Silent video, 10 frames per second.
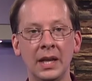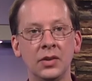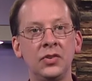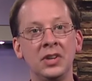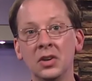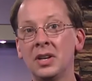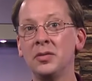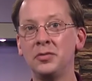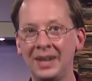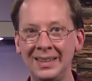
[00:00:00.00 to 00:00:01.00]
still
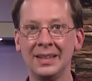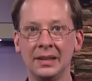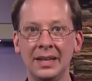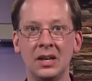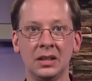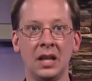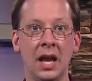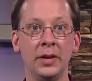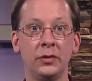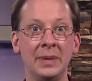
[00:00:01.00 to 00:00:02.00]
conveniently
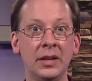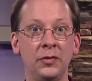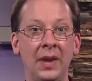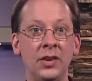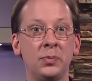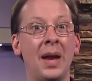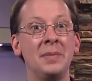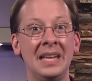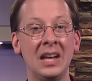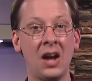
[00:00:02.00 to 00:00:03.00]
online for me to face my
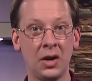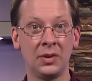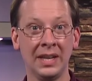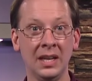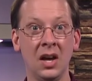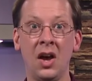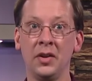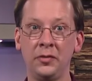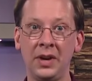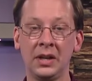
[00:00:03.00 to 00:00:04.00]
mediocrity on
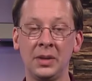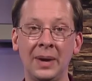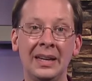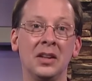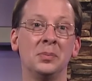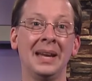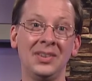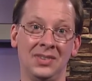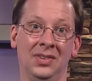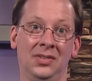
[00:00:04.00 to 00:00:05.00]
a fairly regular
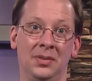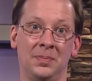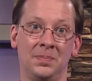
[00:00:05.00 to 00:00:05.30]
basis.